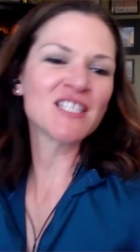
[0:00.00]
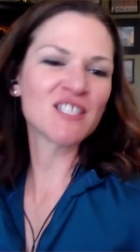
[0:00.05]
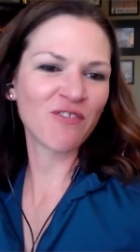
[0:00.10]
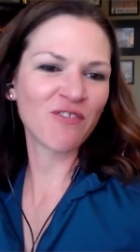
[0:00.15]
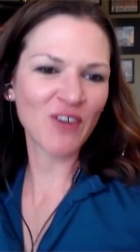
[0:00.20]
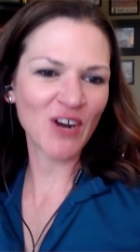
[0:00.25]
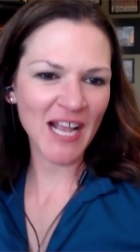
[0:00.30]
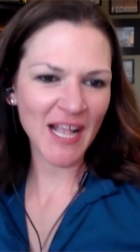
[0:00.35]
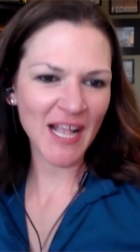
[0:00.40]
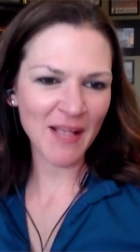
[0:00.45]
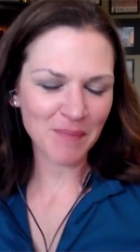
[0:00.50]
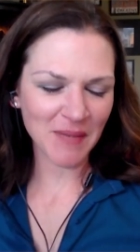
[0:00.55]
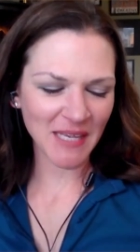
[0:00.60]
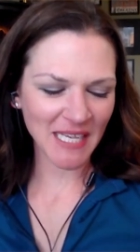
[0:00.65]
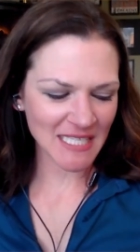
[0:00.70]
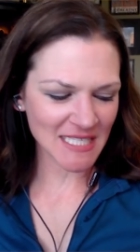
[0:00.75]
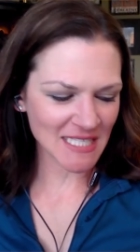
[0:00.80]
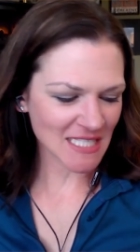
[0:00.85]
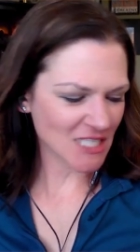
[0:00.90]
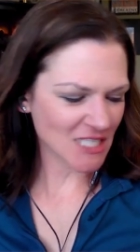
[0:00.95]
That's for
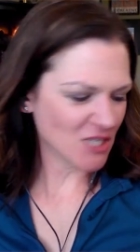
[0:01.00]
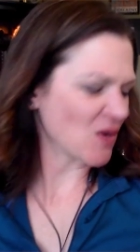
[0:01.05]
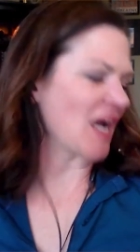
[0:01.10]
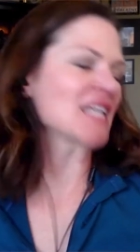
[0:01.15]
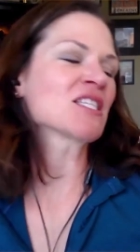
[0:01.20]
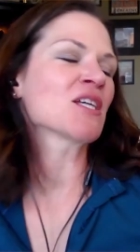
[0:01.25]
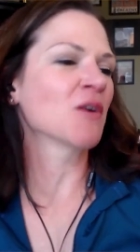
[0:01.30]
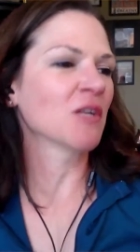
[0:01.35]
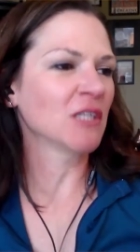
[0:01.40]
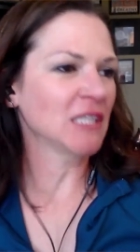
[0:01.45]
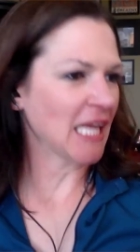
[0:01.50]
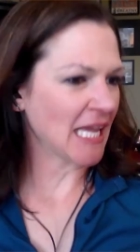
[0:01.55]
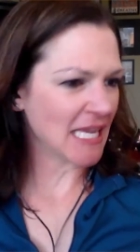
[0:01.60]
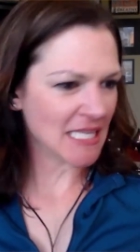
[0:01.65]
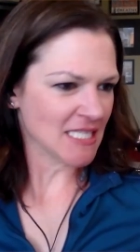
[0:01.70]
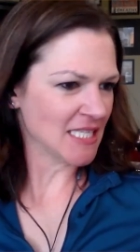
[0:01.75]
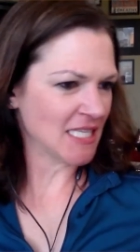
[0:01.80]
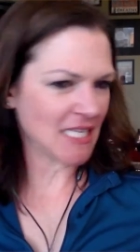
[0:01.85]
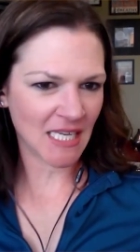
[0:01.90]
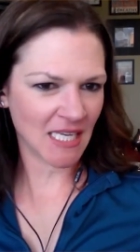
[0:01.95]
hippies. You guys are
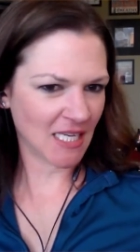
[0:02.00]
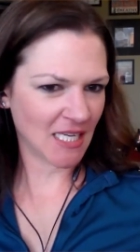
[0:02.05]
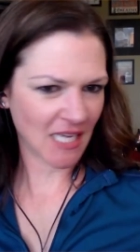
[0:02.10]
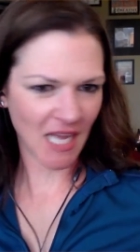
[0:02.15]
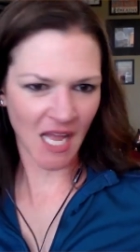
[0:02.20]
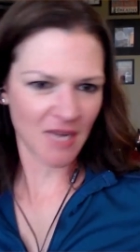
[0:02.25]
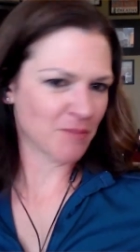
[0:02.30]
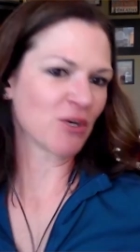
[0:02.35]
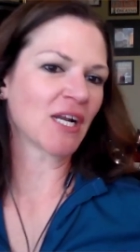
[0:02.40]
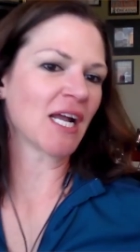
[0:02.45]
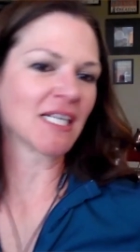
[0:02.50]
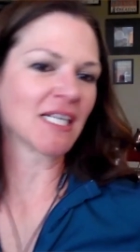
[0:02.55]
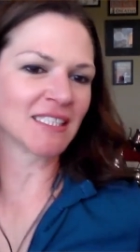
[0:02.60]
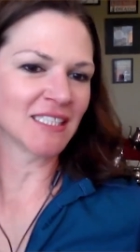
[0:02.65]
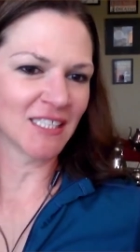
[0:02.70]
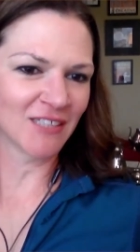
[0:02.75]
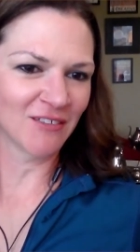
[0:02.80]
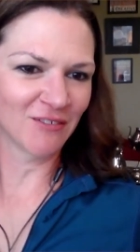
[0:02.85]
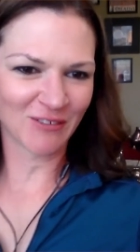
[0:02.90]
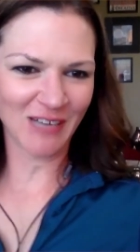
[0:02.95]
lazy,
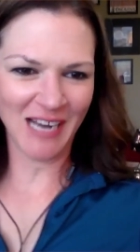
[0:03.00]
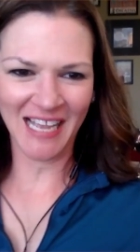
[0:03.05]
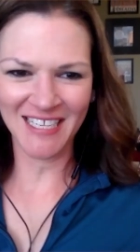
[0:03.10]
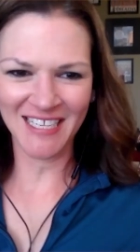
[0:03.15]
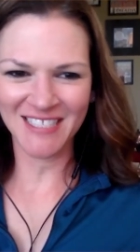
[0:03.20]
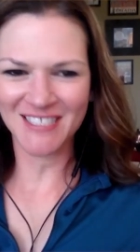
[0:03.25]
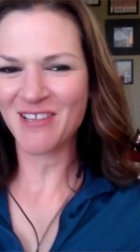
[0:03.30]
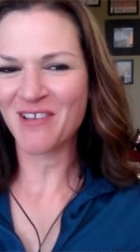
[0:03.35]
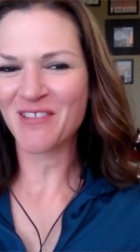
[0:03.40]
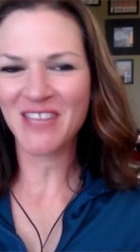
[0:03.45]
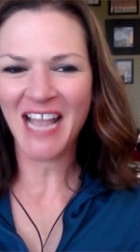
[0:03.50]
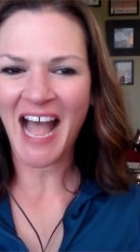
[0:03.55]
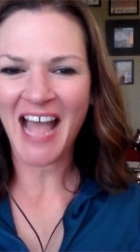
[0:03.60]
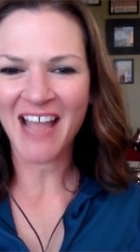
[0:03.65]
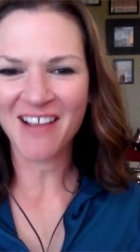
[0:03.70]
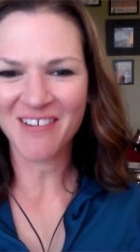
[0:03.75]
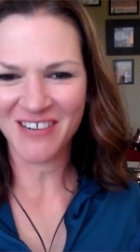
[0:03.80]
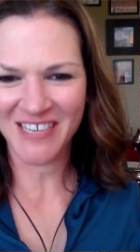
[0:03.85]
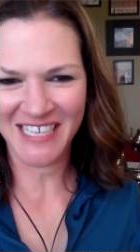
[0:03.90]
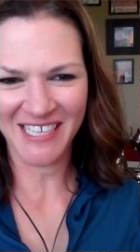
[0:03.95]
unproductive, right? So
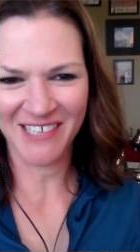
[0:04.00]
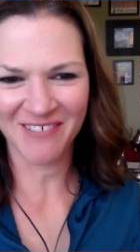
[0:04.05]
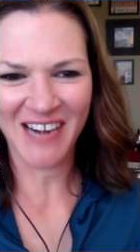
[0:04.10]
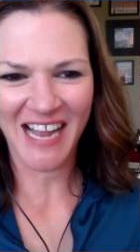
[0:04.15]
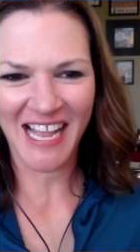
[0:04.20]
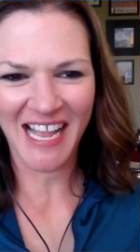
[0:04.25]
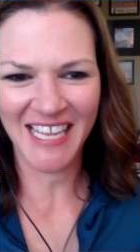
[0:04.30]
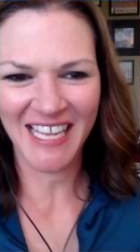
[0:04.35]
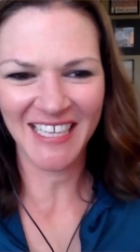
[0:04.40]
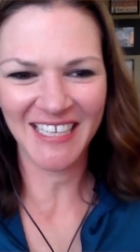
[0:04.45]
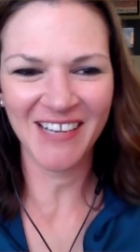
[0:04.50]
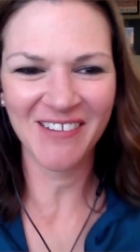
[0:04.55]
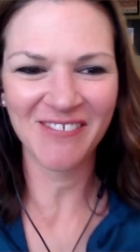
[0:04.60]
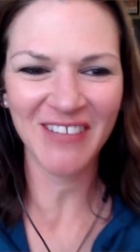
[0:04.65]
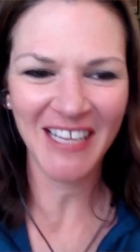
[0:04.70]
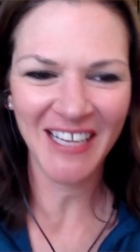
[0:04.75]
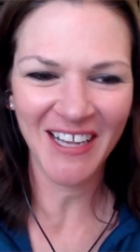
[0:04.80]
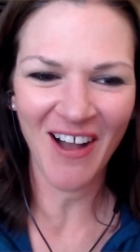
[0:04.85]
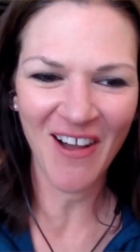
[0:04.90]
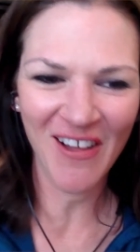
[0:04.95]
the irony,
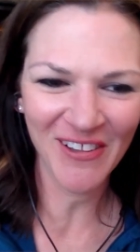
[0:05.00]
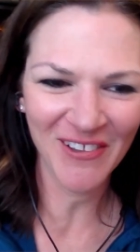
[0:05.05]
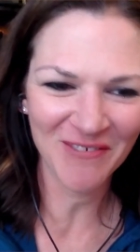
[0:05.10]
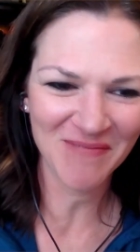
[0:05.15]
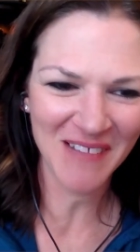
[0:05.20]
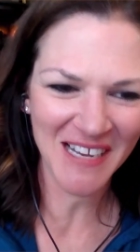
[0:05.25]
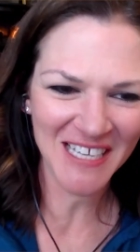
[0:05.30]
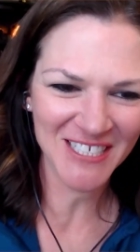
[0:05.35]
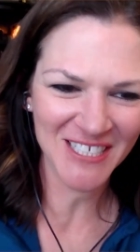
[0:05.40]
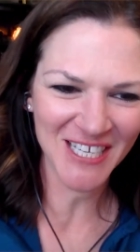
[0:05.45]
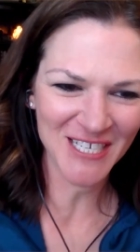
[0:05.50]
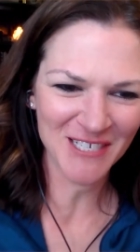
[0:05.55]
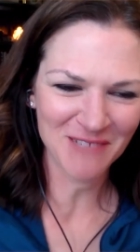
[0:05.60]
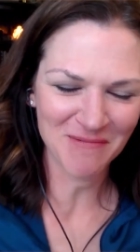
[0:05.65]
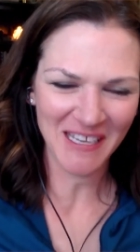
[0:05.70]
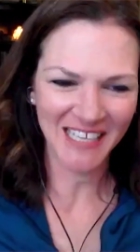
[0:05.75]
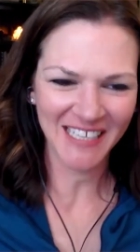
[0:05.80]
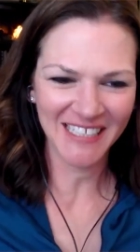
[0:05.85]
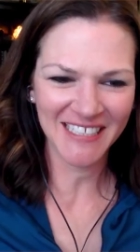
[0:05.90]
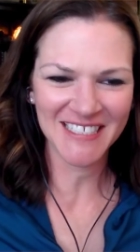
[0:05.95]
right, of like all of my
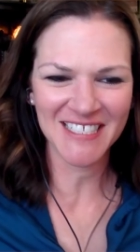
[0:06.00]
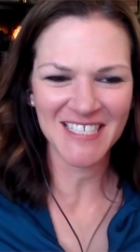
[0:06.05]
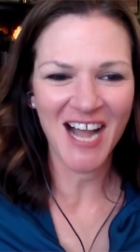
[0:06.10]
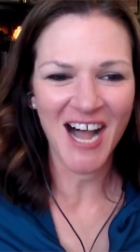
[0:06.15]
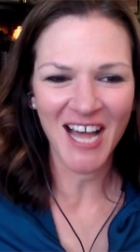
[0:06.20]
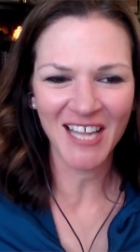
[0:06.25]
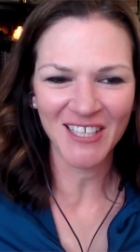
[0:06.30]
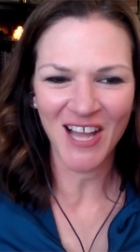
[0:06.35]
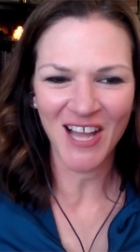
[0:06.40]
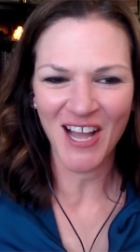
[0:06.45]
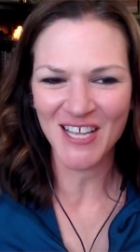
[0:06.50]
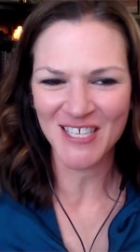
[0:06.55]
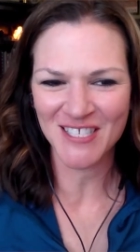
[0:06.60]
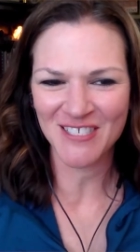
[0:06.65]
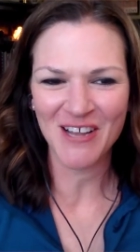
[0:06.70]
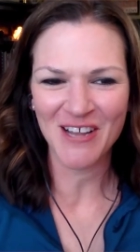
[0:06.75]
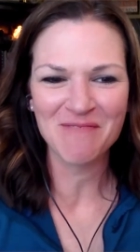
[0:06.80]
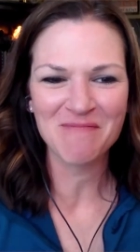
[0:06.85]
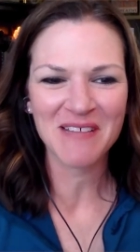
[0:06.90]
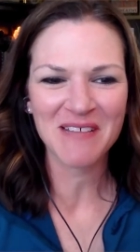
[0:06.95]
judgment is not
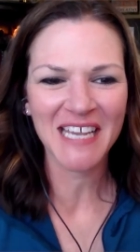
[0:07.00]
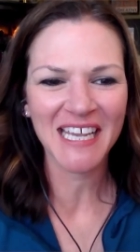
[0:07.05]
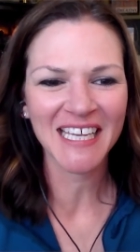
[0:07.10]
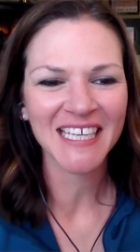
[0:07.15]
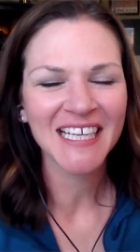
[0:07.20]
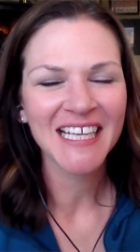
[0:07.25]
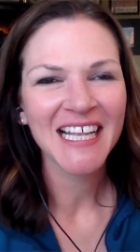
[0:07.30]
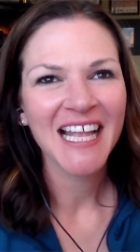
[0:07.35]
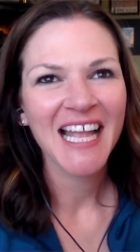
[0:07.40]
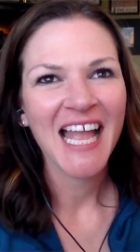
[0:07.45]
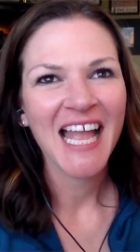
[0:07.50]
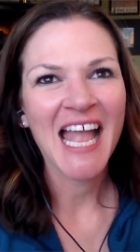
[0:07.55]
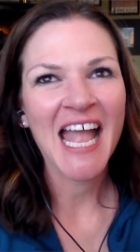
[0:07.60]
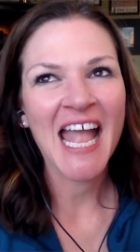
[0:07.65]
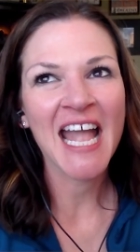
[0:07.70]
lost on me.